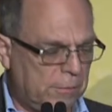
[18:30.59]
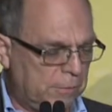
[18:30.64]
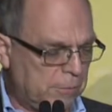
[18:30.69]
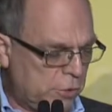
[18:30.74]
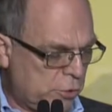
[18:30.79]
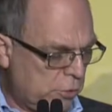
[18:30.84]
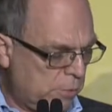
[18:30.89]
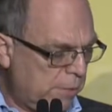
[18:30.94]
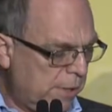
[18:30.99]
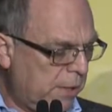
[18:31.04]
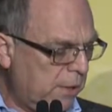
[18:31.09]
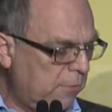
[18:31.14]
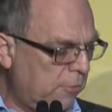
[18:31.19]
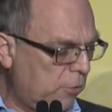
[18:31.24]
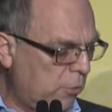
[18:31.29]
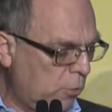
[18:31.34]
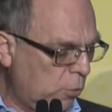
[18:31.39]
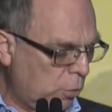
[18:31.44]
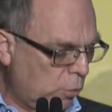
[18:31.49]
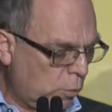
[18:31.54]
I'm sure many of
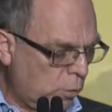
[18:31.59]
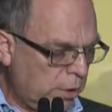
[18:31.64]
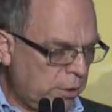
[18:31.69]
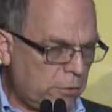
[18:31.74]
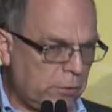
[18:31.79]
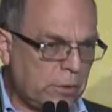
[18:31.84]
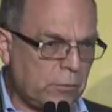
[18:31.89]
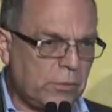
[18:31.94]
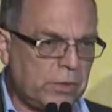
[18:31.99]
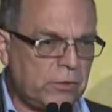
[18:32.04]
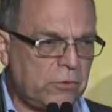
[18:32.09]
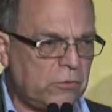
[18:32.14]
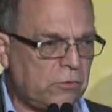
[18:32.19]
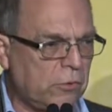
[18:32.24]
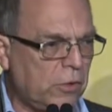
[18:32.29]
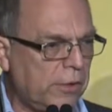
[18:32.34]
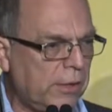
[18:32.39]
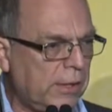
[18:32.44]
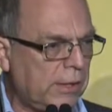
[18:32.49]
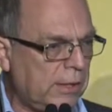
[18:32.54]
you were wondering when you
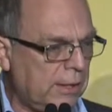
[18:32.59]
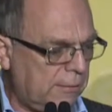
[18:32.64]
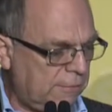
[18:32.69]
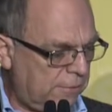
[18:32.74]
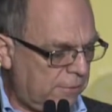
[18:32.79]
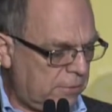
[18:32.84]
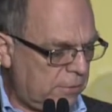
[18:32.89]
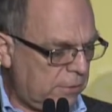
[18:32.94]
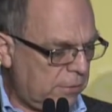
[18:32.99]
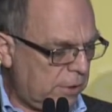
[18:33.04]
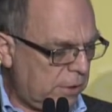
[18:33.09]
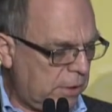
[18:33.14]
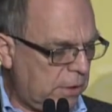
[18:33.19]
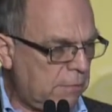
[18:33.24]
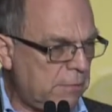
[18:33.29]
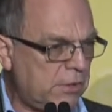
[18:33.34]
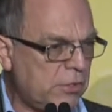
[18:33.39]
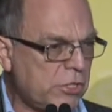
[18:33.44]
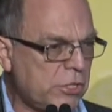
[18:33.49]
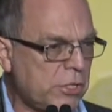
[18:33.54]
saw that cafeteria
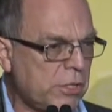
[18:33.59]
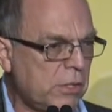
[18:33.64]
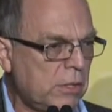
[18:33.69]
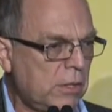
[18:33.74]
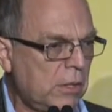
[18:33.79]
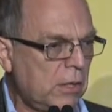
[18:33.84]
image,